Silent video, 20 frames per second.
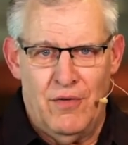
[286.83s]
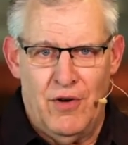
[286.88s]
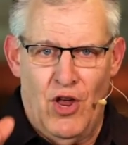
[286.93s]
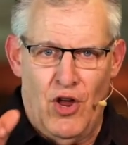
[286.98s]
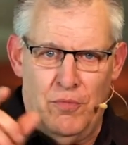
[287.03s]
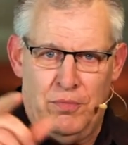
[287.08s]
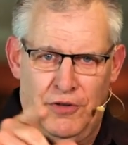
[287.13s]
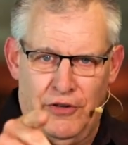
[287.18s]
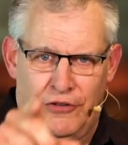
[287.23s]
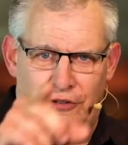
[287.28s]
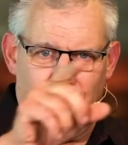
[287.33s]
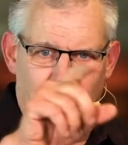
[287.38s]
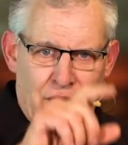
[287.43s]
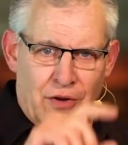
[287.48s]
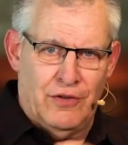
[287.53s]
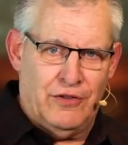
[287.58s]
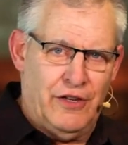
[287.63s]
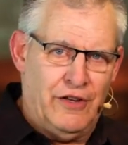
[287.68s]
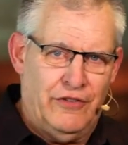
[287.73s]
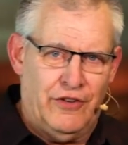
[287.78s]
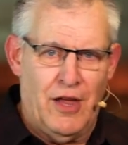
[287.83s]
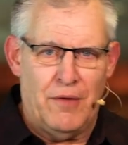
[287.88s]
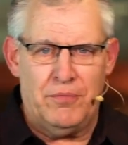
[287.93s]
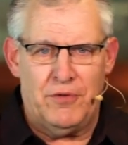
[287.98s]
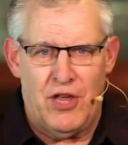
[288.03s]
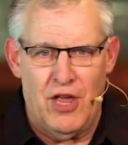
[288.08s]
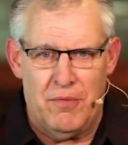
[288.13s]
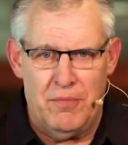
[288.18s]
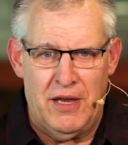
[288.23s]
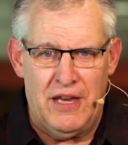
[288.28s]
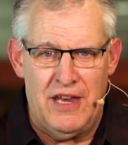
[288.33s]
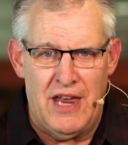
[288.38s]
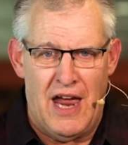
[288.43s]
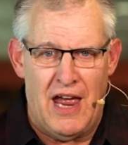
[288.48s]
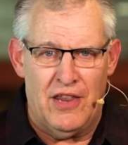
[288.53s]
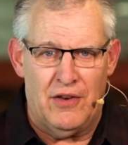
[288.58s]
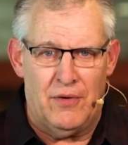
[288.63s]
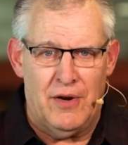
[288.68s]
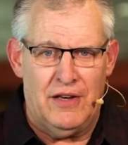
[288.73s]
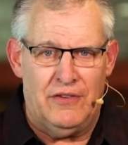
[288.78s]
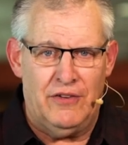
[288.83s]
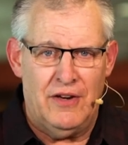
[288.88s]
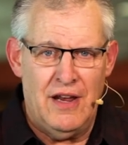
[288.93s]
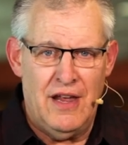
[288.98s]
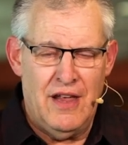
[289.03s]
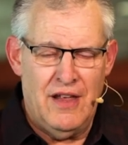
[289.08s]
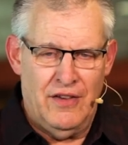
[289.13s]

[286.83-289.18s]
Hope to see you at these upcoming gatherings.